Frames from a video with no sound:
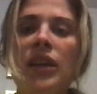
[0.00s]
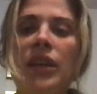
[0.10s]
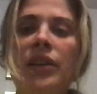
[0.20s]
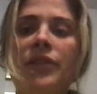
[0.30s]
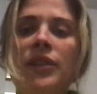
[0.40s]

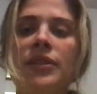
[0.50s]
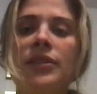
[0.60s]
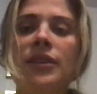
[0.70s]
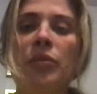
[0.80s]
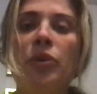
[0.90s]
If this is
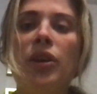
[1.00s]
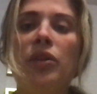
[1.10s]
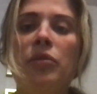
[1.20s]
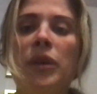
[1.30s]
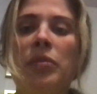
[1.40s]
someone
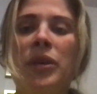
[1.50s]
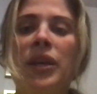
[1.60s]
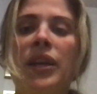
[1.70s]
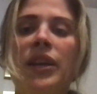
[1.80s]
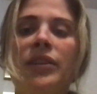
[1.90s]
who maybe
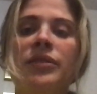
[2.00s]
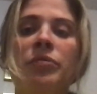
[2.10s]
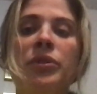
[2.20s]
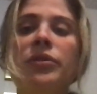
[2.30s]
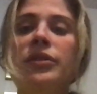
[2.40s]
is
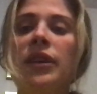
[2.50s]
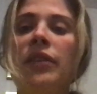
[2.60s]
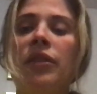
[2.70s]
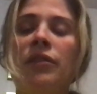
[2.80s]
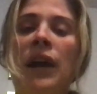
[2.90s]

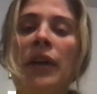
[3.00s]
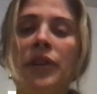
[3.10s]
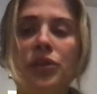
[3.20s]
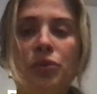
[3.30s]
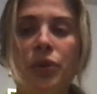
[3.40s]
abusive or
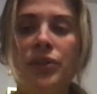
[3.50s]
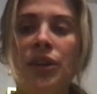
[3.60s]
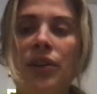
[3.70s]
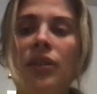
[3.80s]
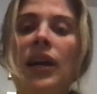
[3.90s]
violent towards our
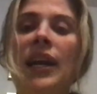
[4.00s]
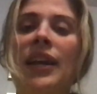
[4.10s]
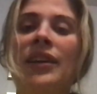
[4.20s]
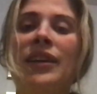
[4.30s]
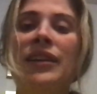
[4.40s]
client,
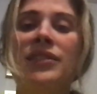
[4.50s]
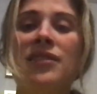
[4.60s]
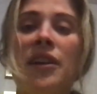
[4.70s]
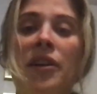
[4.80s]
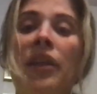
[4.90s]
is
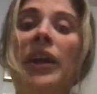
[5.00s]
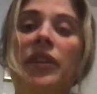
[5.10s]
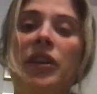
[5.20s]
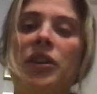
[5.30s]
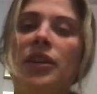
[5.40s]
there a
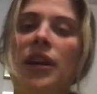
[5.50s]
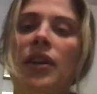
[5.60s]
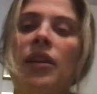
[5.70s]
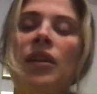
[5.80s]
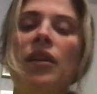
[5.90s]
likelihood
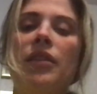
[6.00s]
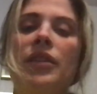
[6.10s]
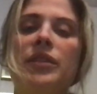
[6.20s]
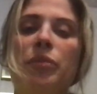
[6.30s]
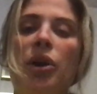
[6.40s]
that
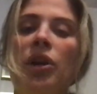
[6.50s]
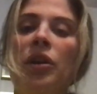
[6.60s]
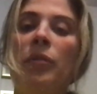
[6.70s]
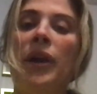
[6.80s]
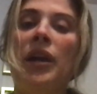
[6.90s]
this partner
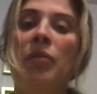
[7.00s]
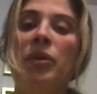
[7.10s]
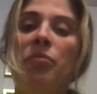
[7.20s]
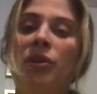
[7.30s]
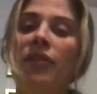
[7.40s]
might not be
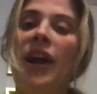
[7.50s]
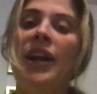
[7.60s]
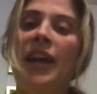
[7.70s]
providing